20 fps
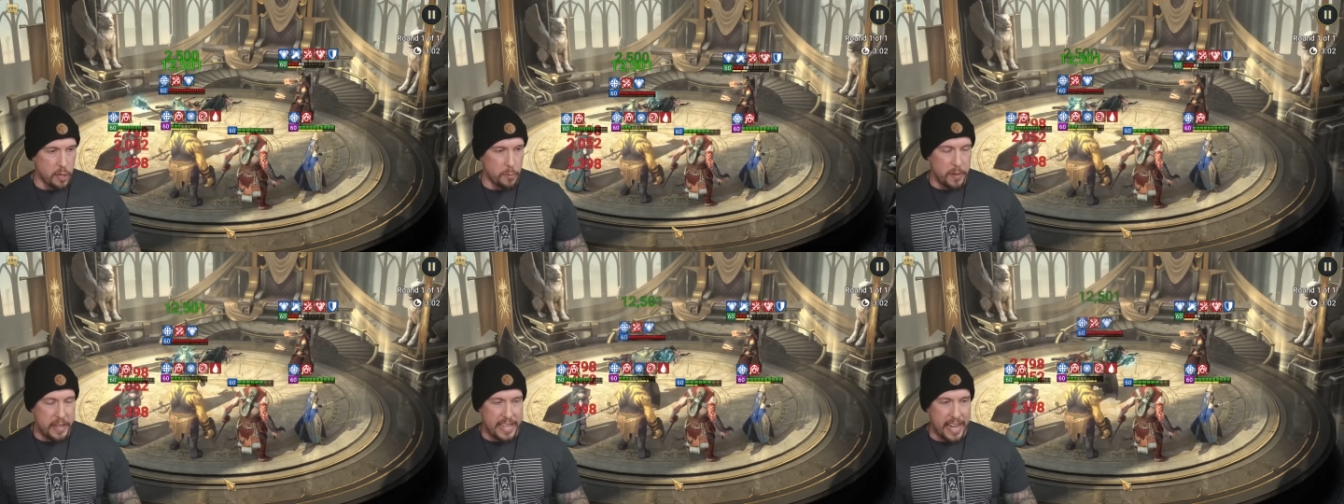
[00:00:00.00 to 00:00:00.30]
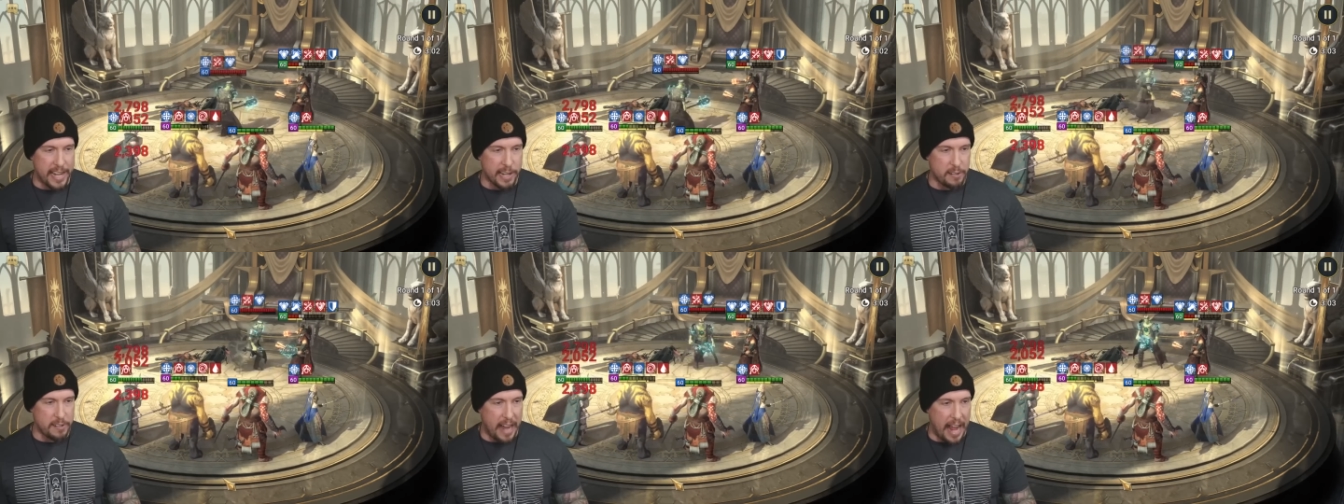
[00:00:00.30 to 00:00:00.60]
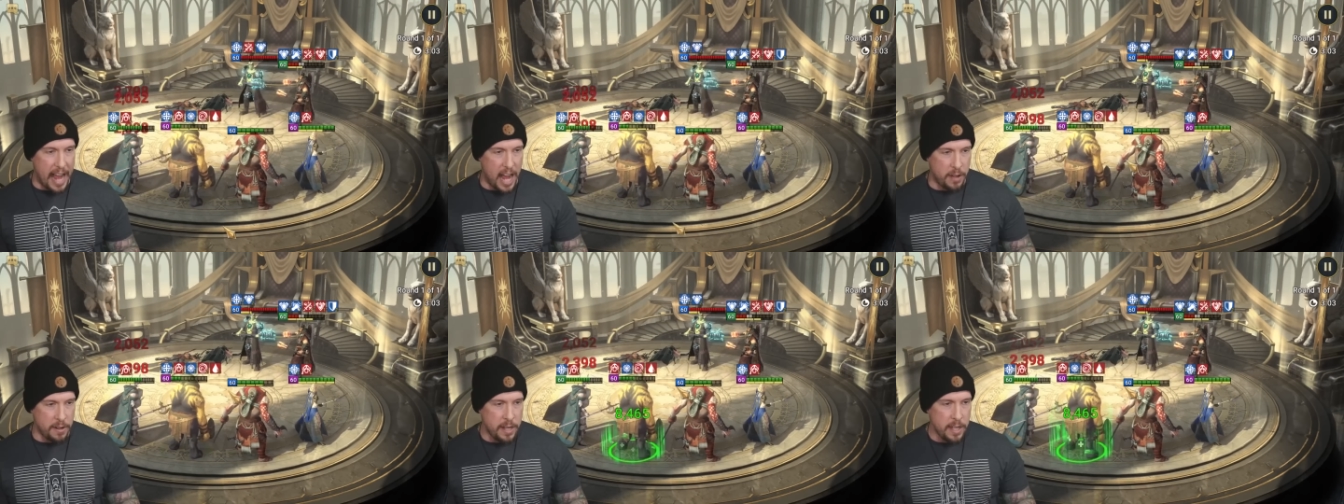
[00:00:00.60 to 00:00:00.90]
We take her
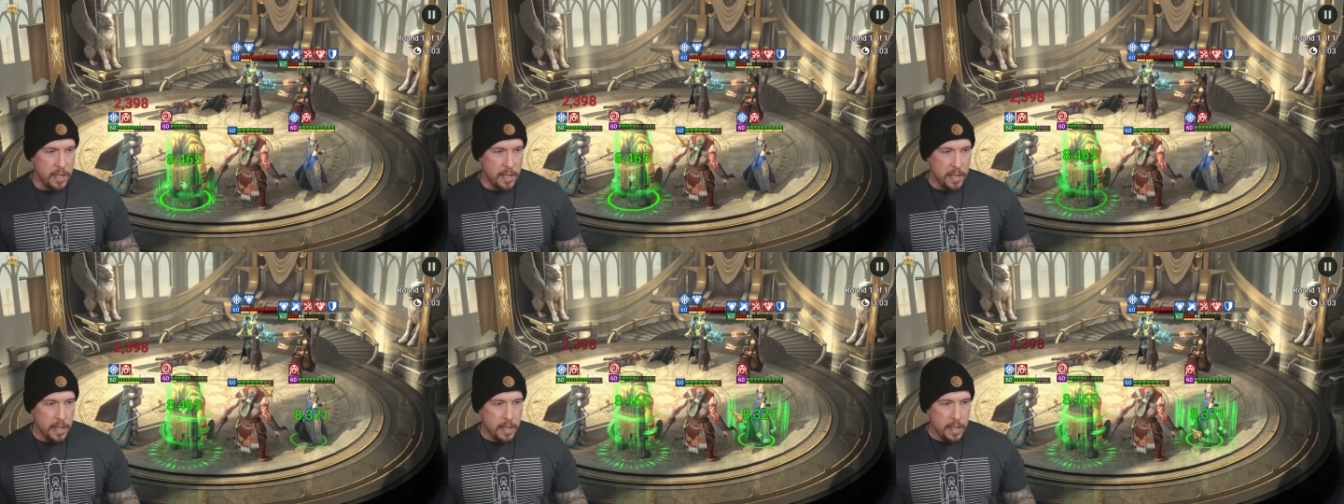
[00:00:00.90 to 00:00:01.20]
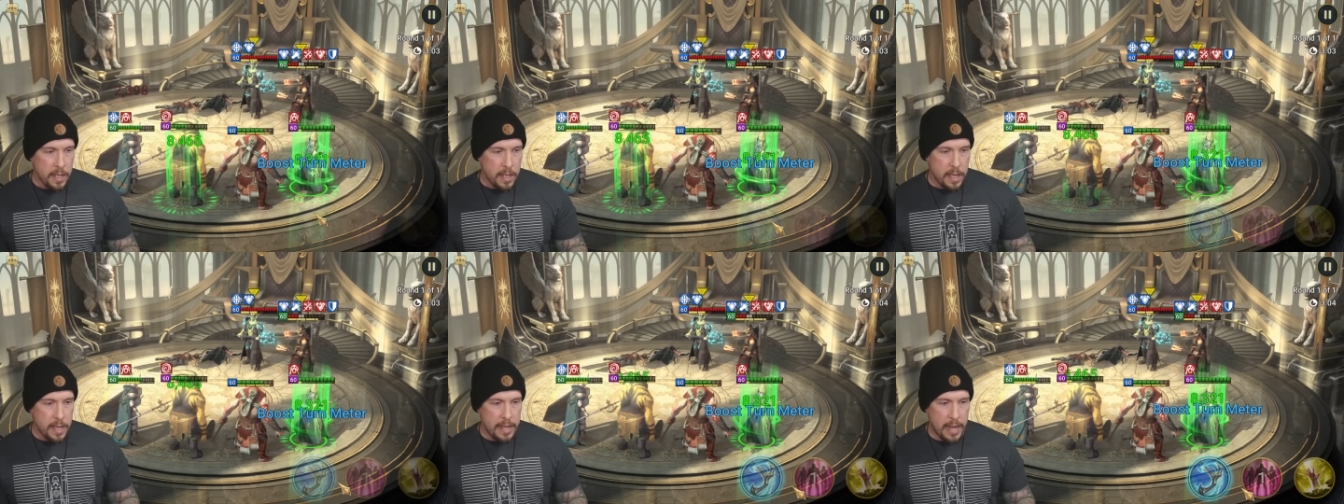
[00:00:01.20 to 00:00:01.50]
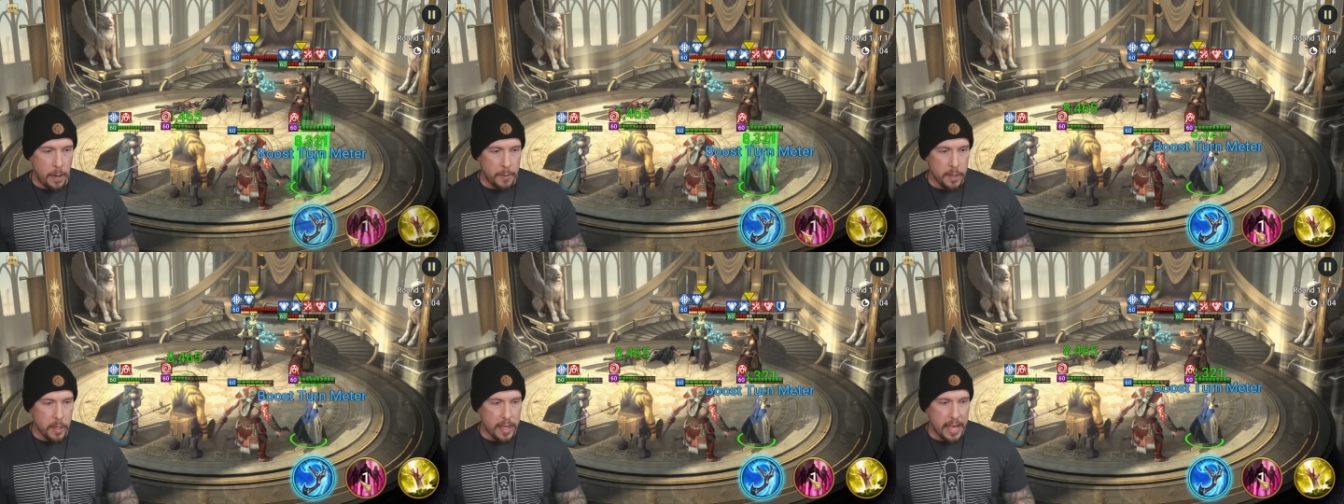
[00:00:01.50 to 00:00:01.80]
down, and
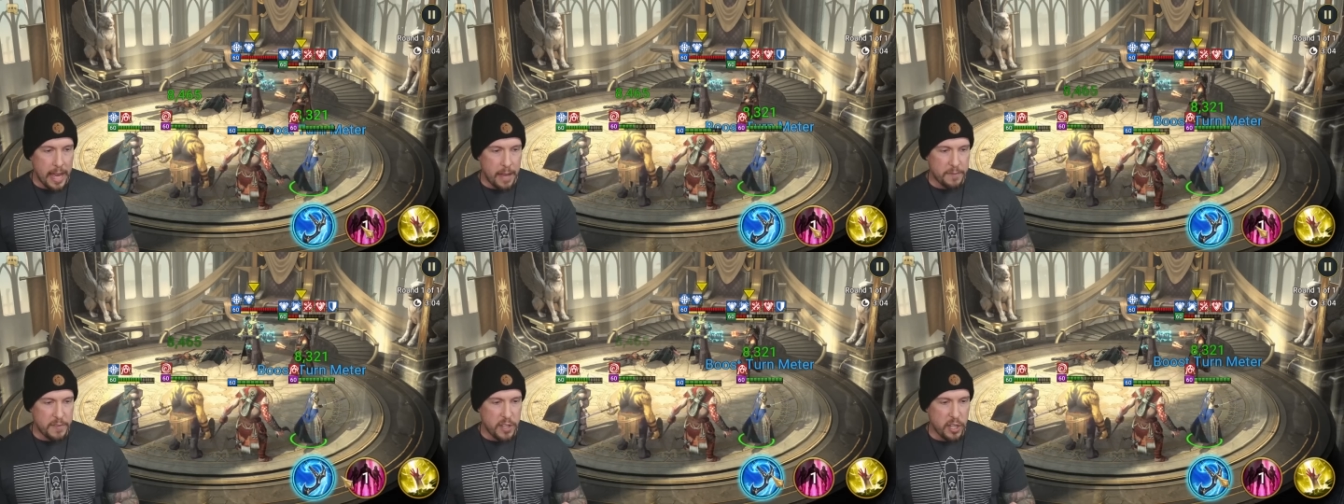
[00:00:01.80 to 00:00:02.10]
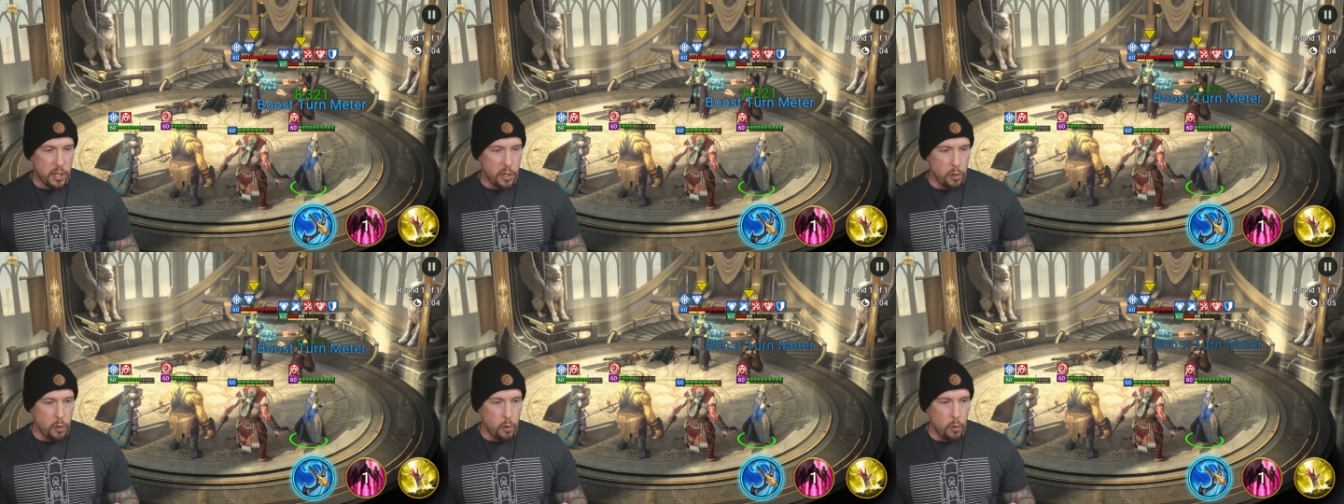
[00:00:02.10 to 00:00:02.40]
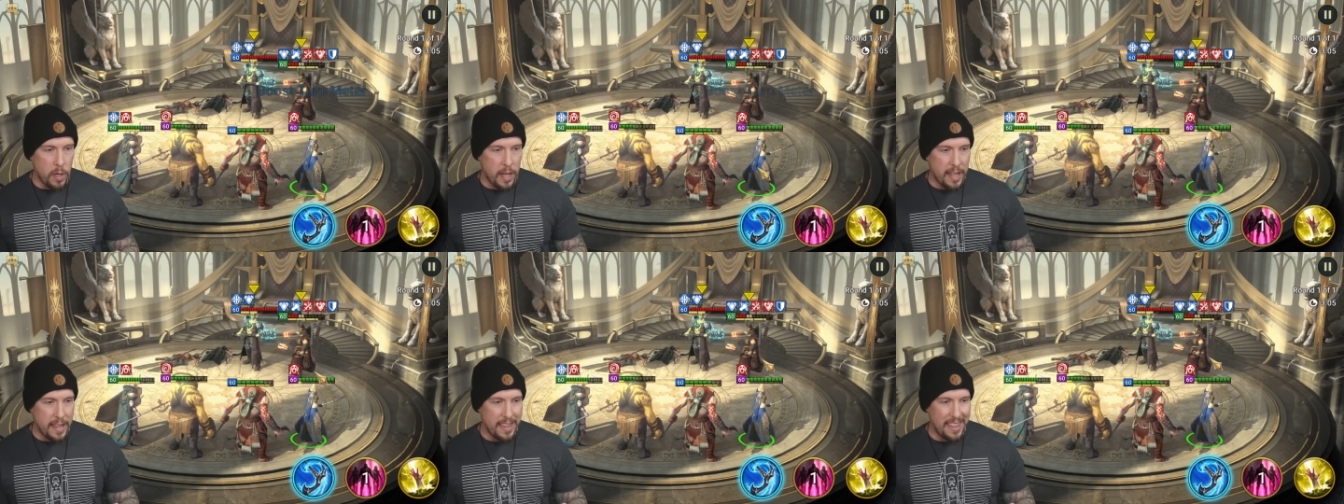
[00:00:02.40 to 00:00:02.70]
now we only have
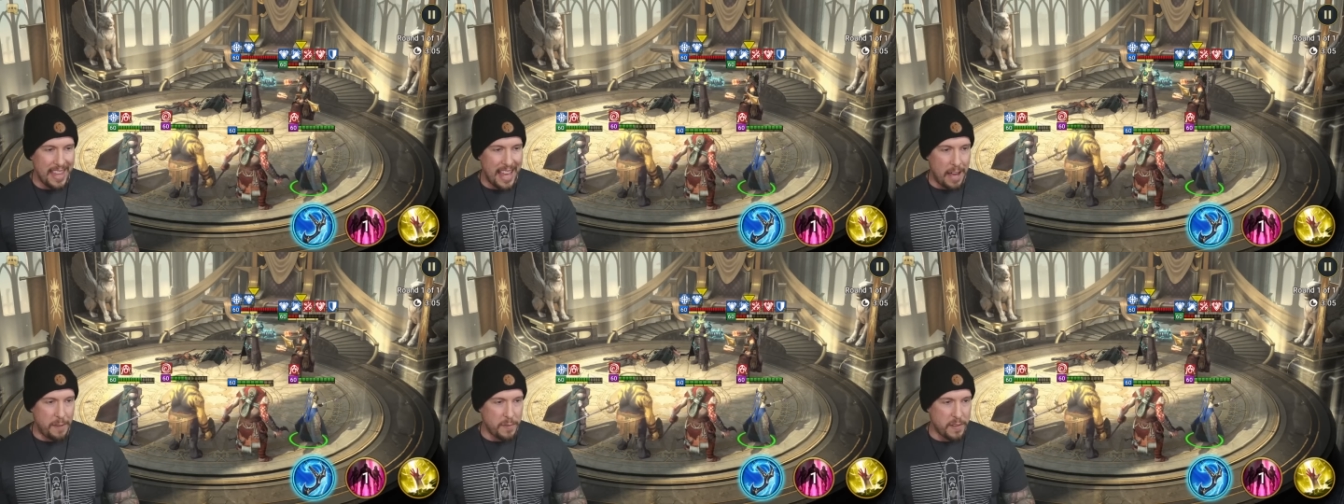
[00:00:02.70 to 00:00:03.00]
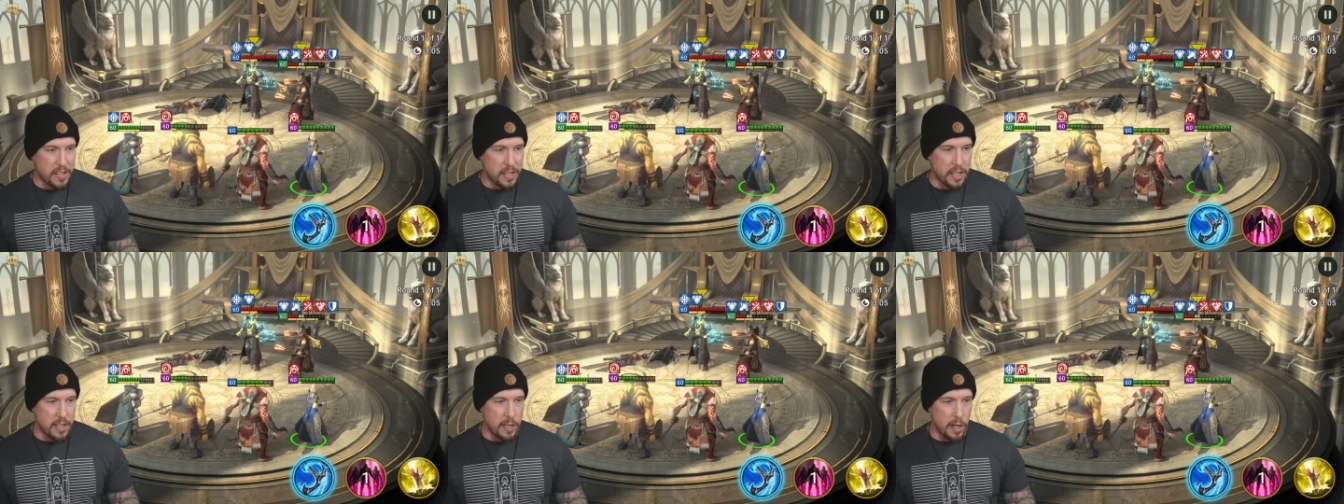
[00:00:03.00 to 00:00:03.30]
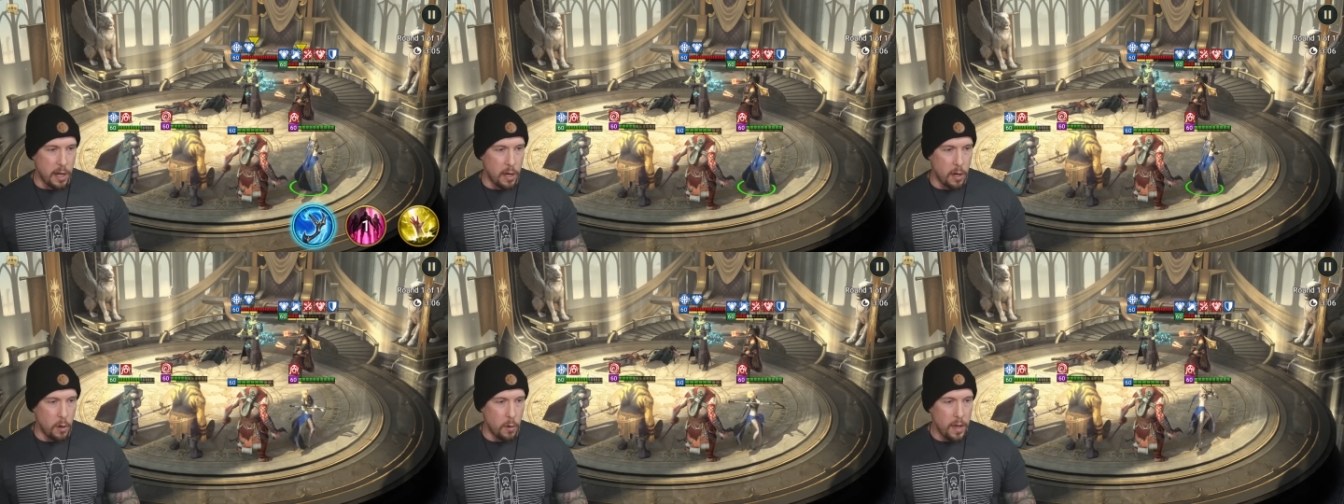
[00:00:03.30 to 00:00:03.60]
two left to
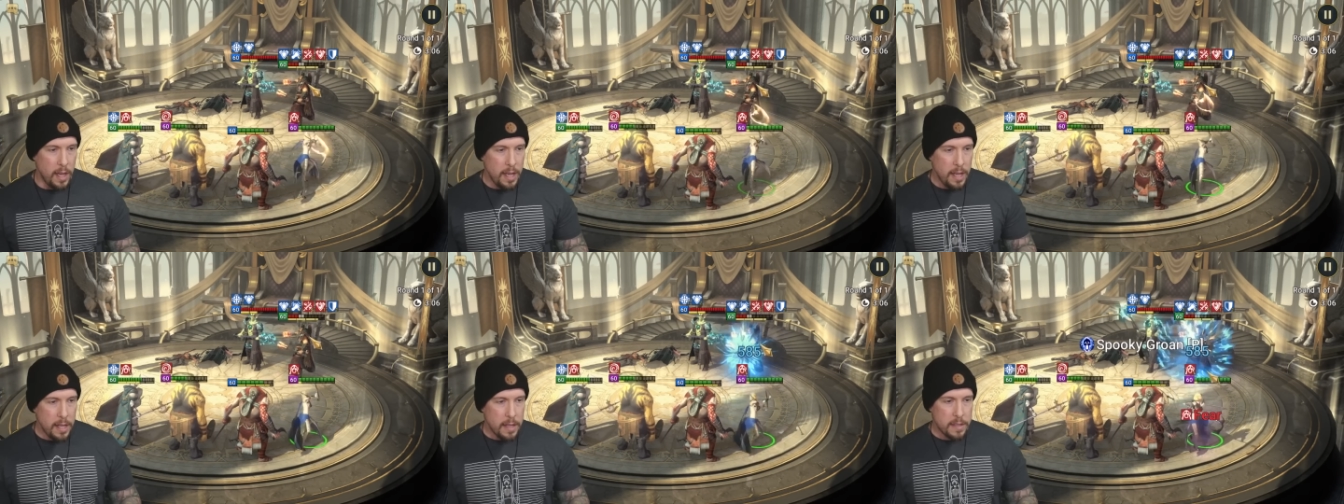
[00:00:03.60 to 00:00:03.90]
go.